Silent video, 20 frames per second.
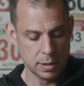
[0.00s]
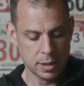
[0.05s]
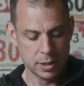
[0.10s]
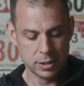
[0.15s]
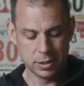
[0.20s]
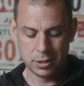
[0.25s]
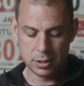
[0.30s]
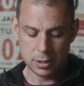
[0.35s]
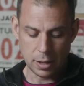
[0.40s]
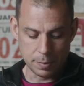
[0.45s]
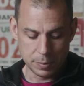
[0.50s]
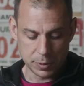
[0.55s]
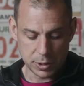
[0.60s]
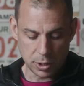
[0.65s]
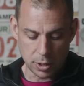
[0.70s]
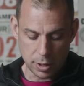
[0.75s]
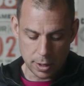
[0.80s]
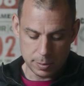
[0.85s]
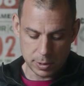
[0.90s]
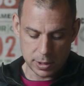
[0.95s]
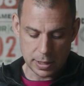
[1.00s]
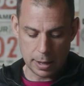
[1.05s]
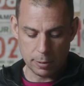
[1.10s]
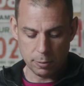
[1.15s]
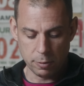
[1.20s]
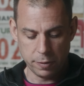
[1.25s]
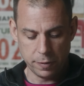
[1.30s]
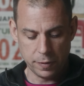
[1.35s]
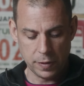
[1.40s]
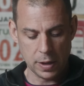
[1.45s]
Sometimes that
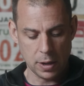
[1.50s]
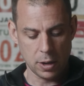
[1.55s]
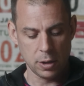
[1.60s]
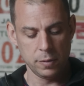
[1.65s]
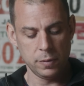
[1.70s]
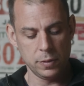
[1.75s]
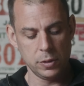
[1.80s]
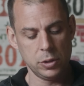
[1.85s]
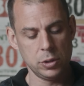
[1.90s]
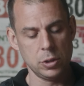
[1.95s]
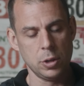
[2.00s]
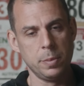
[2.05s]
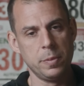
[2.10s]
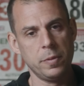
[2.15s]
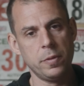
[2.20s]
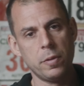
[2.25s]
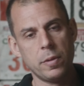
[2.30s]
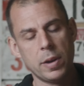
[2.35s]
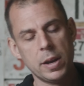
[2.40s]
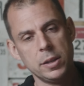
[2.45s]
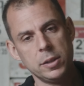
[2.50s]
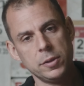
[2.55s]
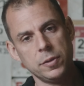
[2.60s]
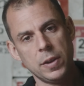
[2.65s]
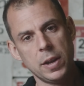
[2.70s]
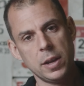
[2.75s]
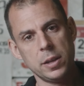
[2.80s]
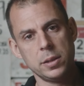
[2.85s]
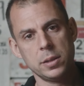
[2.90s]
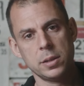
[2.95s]
will fit over the top of a race
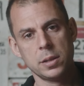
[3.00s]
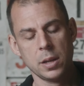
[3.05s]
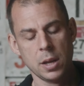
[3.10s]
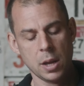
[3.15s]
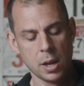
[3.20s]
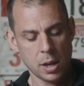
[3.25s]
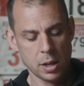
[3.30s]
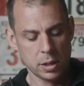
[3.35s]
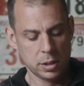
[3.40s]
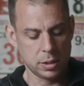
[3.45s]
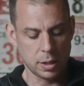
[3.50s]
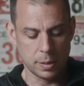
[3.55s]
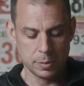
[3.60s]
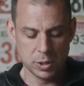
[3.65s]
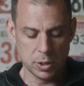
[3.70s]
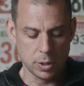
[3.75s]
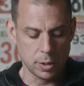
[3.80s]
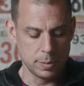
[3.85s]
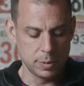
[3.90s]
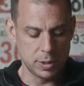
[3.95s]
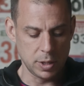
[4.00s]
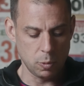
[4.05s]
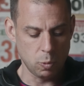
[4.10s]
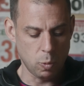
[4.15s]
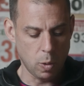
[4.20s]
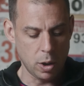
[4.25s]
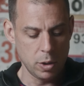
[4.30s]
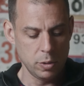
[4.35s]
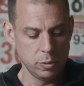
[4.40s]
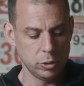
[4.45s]
vest, sometimes it
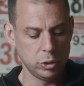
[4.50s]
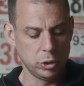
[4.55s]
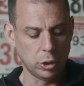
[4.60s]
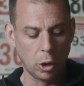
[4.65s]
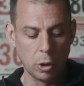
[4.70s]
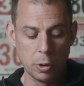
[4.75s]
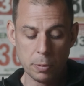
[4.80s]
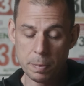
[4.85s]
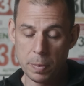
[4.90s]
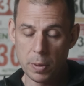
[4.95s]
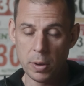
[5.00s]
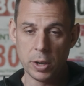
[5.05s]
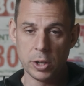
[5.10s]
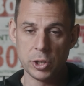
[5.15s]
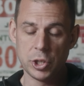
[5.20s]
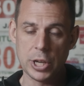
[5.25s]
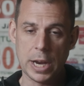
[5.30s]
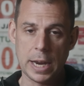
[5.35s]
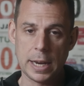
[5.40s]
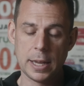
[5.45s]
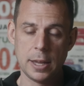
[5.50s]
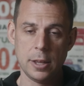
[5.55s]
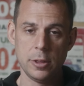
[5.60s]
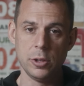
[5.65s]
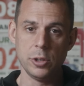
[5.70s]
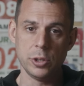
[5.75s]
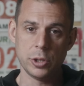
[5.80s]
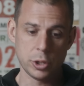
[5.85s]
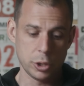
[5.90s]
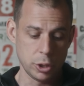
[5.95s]
won't. Don't buy a jacket
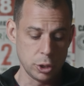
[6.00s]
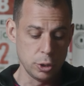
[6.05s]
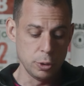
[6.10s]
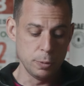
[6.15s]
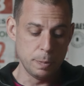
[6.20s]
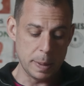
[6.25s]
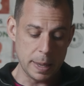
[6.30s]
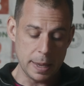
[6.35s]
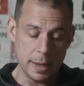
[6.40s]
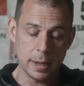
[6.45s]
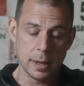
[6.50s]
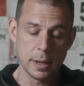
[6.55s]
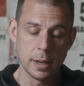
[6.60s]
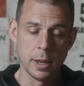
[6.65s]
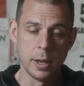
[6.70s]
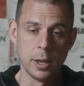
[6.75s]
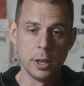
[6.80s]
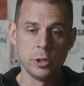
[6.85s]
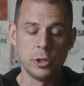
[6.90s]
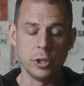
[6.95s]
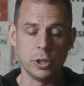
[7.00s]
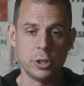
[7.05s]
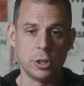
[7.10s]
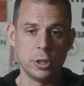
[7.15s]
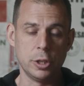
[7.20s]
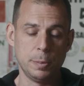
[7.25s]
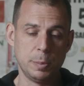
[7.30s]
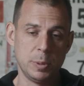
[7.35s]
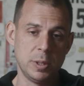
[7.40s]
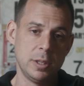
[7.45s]
that's too big just to
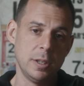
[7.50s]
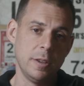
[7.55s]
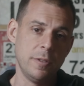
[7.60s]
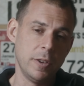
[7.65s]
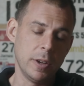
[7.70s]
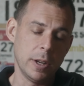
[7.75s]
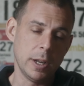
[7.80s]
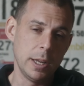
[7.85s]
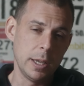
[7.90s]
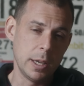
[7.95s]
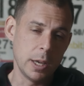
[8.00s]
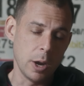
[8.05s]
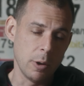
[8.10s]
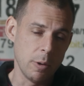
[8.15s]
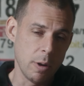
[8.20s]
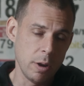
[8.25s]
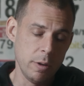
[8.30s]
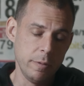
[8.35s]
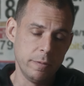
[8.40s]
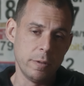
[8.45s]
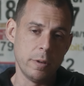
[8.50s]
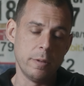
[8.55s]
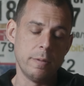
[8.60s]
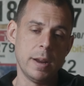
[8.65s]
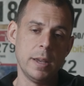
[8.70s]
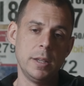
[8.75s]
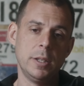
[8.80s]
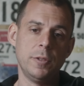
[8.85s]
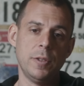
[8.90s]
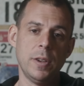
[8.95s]
specifically go over a
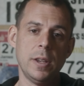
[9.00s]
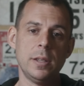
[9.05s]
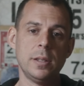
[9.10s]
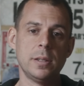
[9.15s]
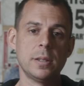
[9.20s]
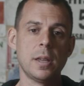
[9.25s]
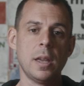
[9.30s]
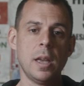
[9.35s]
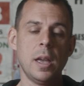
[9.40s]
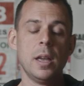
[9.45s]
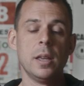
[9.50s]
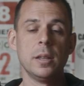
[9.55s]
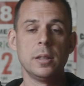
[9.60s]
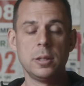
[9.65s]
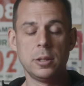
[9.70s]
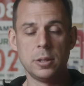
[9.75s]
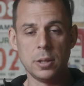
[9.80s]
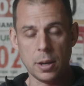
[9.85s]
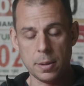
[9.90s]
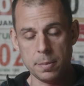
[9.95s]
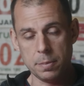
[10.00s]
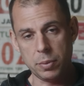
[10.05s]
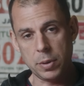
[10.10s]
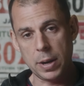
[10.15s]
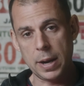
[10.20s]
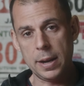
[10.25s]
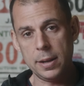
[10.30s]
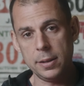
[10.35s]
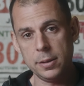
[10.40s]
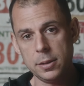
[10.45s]
race vest. Some
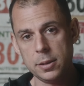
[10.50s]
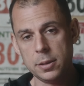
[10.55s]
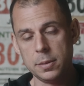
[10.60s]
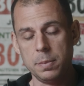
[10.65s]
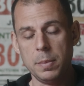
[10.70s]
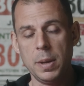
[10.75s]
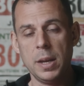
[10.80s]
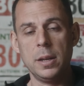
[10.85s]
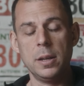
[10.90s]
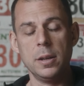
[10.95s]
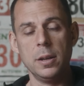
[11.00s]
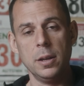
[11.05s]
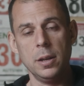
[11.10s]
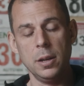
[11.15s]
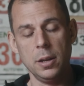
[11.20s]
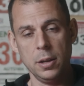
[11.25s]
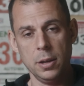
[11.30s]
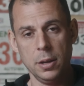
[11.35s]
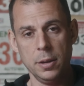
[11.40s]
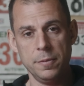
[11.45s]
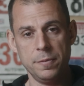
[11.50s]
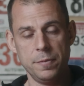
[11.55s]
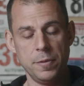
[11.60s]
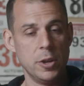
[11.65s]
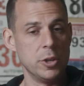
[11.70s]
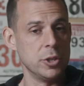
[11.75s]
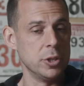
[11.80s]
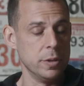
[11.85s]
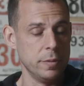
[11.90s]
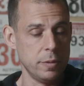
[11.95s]
brands make a
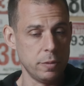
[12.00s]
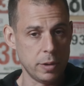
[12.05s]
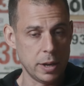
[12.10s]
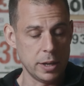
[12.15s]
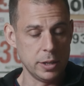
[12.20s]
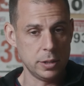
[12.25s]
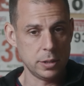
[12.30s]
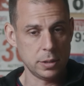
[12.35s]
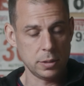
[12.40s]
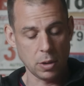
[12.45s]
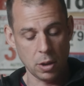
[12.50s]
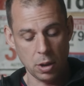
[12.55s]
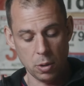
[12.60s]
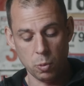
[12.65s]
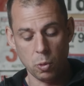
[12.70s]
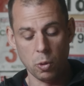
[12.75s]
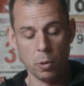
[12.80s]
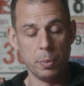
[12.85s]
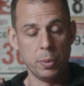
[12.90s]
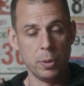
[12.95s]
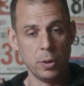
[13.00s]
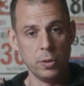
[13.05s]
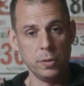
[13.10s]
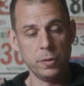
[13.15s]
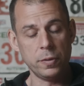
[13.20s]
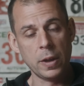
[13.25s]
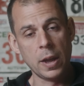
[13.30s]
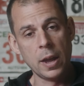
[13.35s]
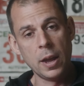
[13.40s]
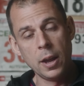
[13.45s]
version of a race
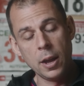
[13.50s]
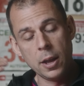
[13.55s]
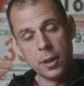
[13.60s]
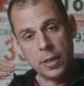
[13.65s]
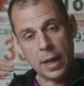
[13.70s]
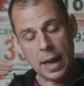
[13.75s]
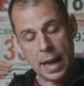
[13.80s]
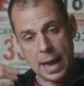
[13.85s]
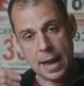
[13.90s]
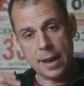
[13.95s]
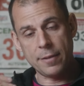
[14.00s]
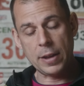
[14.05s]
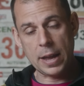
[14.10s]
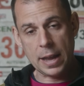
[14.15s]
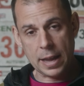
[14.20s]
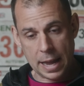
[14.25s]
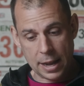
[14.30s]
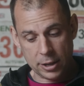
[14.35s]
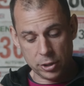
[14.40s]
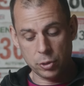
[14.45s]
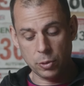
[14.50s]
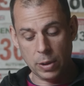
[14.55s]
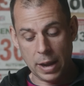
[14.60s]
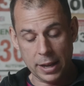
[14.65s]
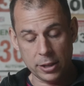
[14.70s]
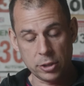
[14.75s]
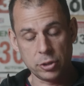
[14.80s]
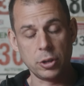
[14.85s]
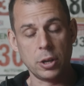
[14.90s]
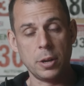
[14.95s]
waterproof that have actual
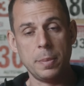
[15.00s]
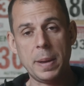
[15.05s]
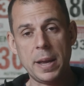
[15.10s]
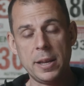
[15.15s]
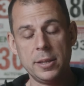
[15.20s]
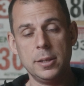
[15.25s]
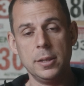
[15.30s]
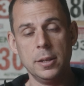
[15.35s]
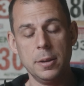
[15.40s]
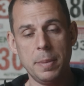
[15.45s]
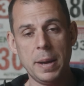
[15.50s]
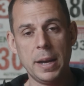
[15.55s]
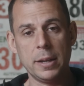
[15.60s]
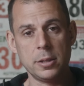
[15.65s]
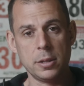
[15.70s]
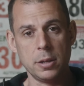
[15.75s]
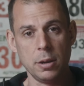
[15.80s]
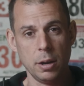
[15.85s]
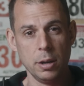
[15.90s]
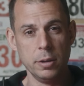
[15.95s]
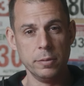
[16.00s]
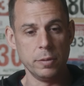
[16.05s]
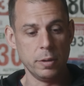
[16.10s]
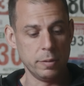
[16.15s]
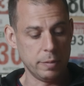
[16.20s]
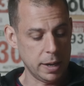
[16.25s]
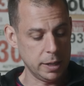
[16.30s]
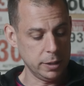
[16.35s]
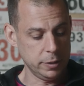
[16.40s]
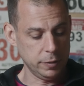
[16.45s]
extra capacity in the back to go over a
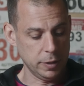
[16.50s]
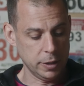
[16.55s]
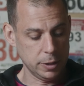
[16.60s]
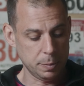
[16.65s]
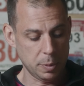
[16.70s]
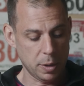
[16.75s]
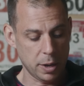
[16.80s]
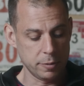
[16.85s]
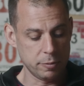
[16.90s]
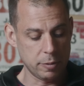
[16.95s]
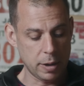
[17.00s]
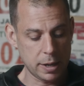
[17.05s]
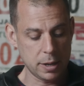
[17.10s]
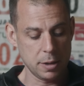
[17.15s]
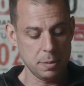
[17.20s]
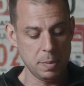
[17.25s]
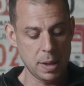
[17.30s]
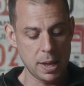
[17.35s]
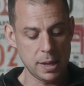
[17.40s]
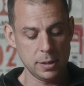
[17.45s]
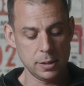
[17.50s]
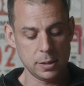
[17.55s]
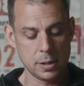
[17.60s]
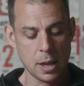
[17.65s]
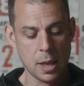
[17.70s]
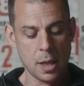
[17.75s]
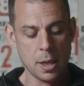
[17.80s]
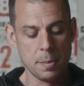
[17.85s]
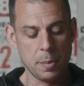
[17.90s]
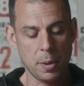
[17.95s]
race vest, but I'd recommend
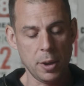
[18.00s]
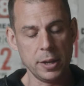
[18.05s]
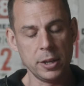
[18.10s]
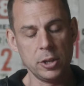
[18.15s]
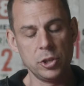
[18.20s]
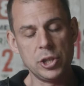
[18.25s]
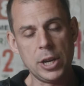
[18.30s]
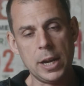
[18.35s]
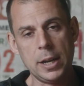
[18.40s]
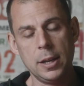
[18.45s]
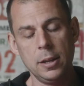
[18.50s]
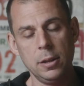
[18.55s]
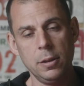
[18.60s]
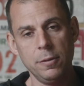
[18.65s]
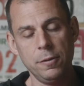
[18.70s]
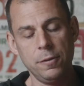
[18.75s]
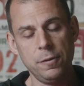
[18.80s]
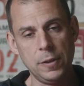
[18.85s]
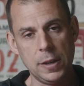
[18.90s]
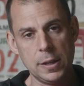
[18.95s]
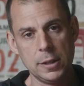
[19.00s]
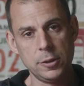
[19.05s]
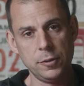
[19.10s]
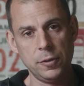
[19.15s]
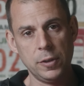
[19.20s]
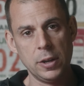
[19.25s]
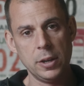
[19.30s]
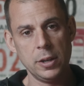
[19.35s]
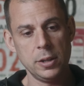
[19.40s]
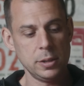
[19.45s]
buying a jacket that fits
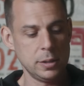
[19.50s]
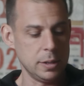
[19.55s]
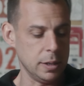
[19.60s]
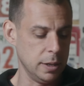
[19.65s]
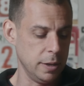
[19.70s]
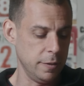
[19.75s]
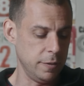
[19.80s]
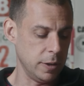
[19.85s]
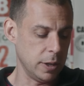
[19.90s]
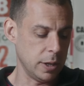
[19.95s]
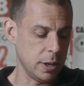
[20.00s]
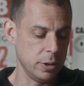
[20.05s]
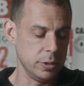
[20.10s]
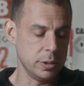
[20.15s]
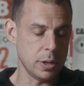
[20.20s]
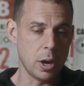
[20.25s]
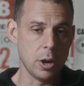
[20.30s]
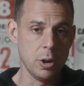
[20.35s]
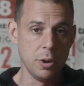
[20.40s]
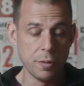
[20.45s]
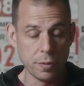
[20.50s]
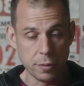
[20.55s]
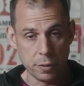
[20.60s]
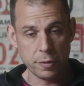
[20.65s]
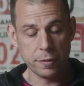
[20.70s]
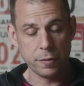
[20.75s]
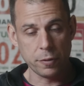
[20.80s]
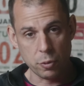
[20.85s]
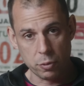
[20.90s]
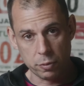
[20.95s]
first, and if it goes over a
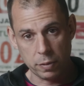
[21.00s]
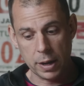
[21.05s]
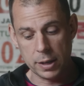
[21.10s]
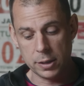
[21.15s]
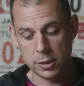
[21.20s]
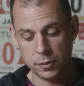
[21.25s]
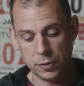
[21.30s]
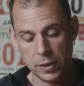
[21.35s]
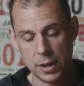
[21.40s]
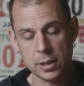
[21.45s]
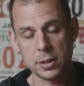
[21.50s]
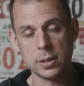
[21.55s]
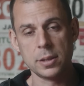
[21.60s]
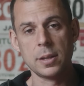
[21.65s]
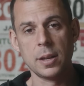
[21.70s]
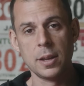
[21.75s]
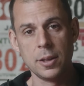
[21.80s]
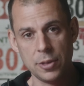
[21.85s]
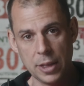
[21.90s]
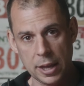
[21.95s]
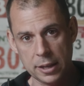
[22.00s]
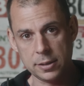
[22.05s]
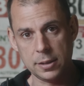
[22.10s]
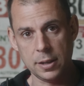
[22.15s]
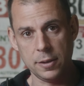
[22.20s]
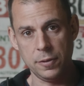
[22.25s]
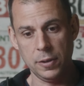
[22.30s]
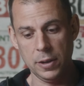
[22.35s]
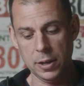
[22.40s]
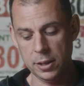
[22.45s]
full race vest, that's
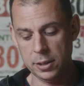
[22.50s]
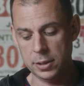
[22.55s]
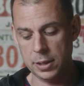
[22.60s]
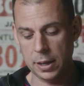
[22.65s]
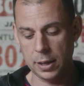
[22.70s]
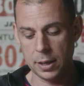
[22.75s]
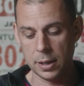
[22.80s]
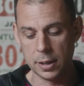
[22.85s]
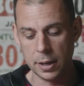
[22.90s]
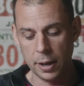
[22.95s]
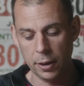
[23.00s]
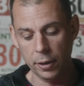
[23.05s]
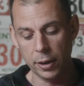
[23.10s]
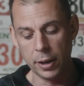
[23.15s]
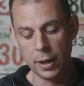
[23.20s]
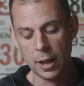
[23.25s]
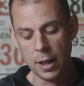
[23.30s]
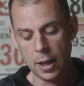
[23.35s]
definitely a secondary.